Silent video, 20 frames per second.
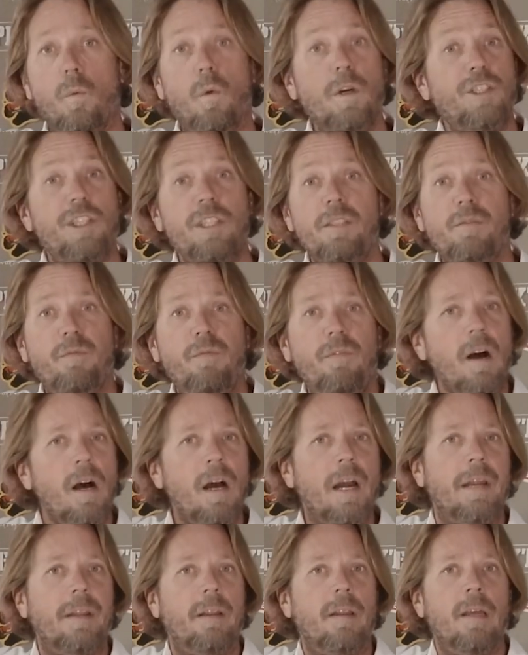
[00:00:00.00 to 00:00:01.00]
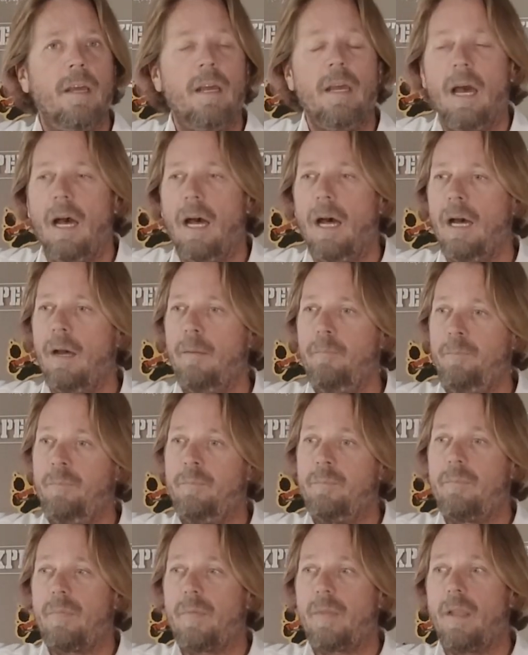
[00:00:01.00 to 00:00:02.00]
which is fine.
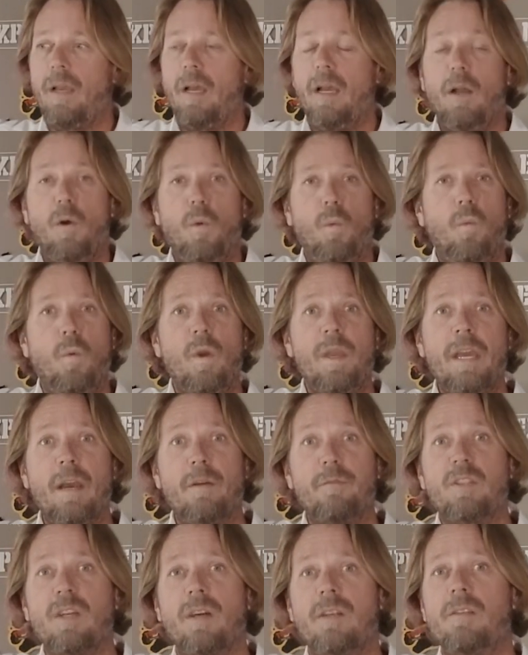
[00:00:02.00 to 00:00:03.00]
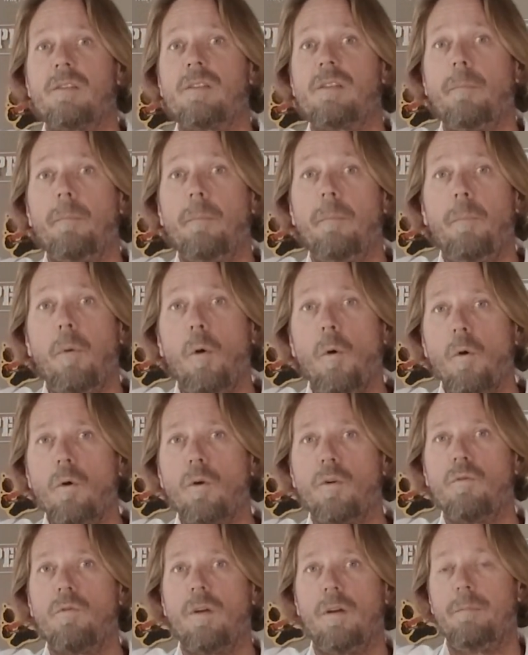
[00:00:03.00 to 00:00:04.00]
We have done some
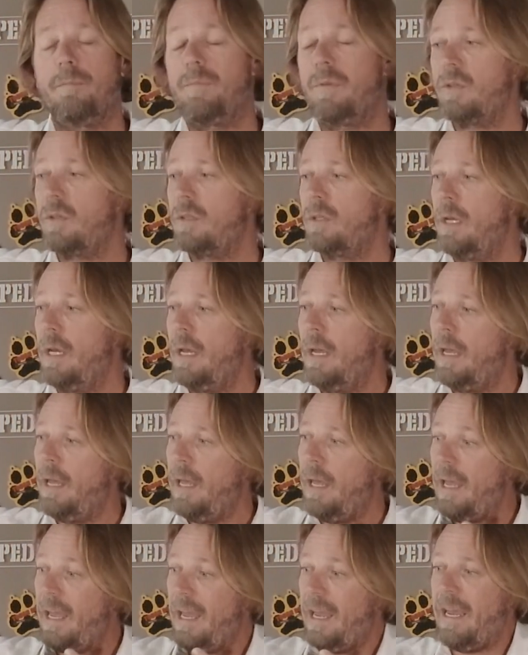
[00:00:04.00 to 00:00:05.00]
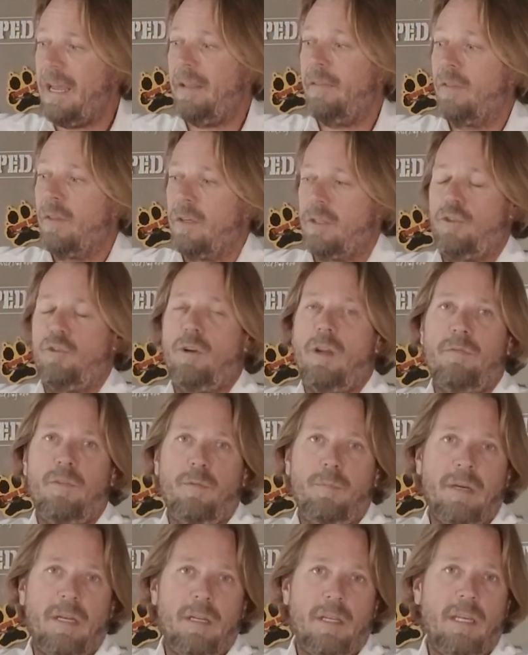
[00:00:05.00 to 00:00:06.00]
pork ribs in this
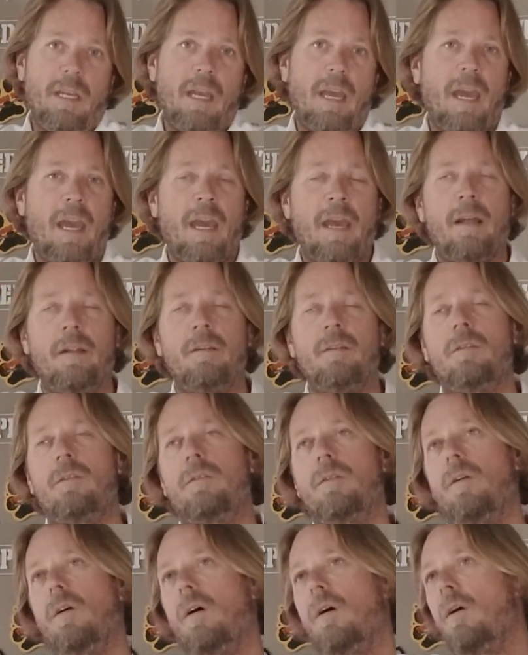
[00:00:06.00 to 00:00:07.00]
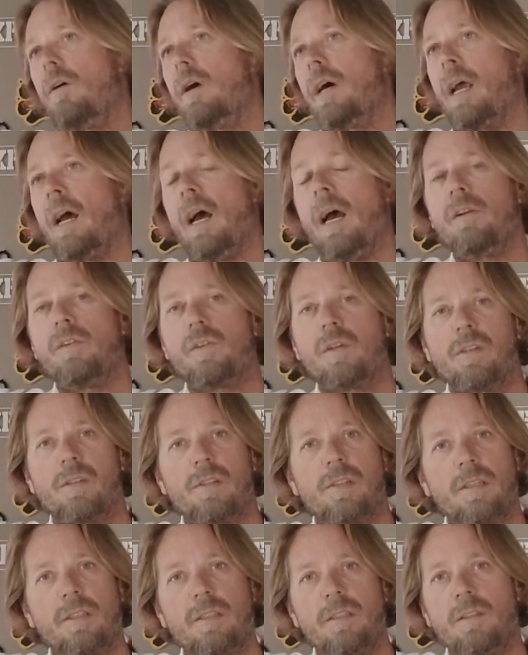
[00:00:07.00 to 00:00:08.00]
Travel Buddy, and at
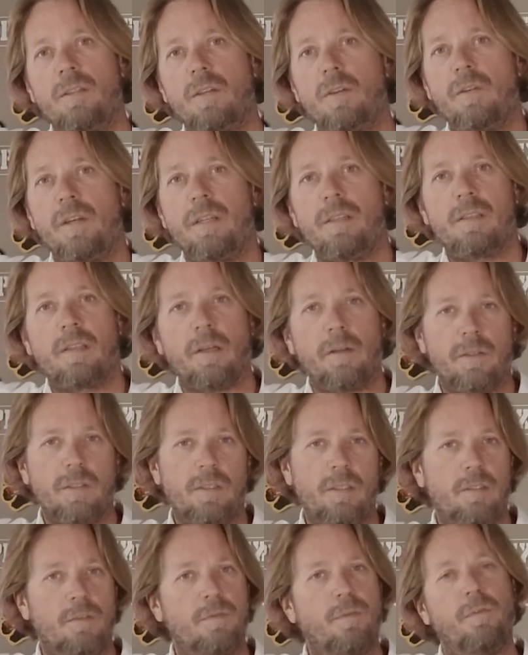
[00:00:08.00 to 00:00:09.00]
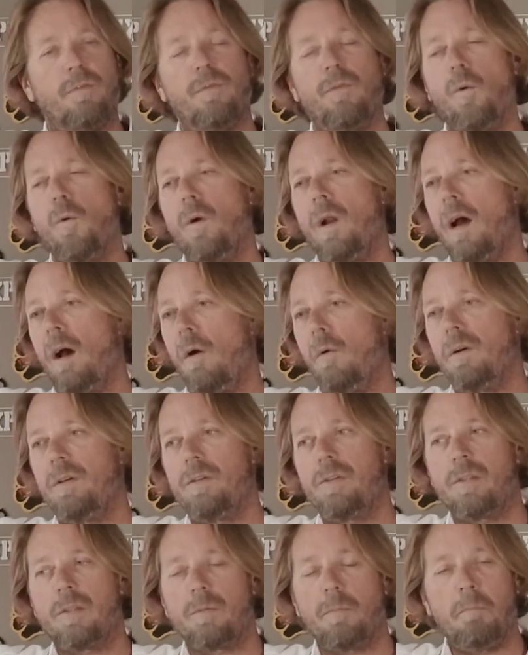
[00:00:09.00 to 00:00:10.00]
160 degrees Celsius for 4
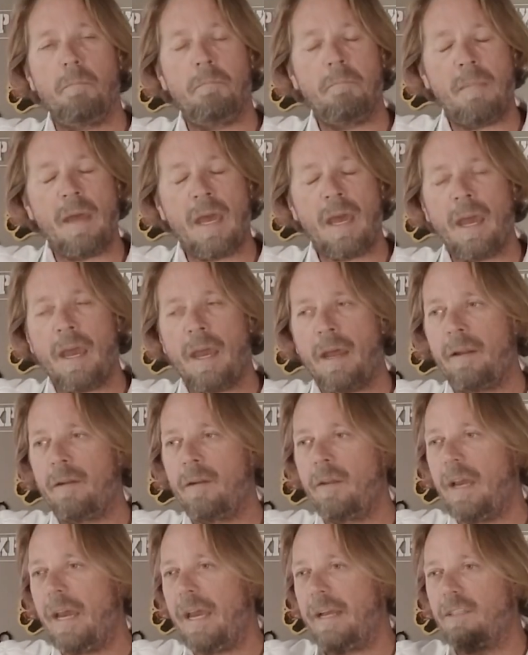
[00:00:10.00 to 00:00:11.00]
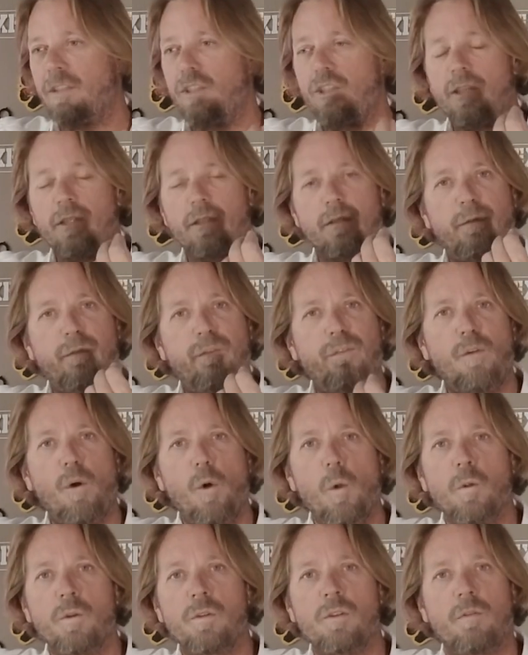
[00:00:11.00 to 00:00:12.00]
hours, man, it just
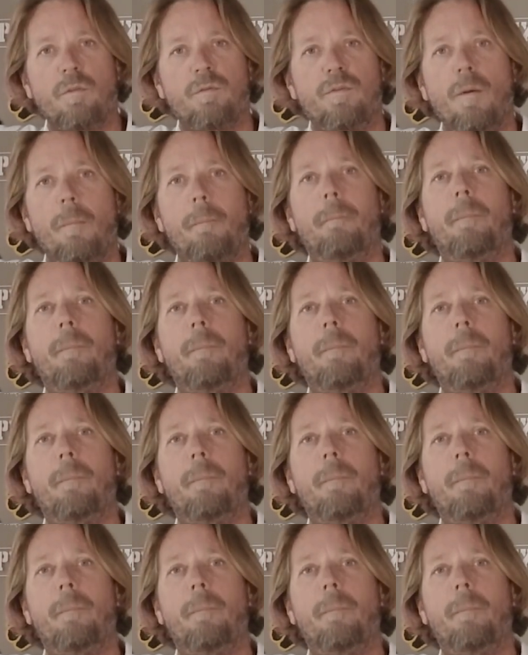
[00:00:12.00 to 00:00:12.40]
falls off the